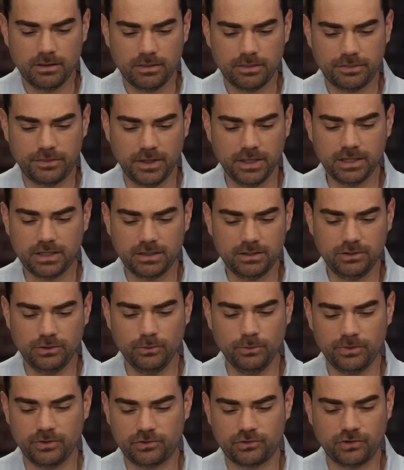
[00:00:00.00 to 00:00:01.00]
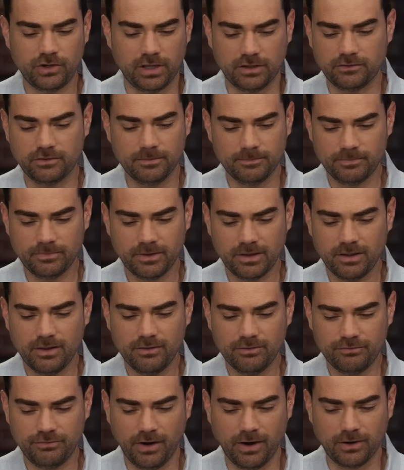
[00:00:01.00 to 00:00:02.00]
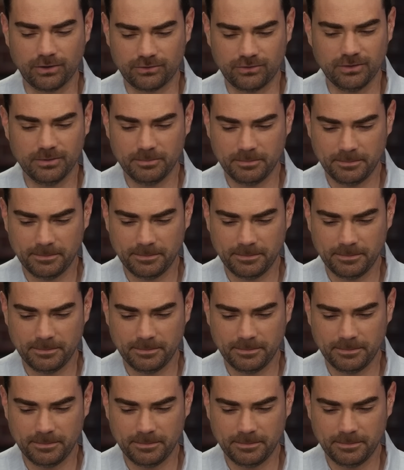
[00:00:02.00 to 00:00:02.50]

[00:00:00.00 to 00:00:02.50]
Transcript: Think You the Fart.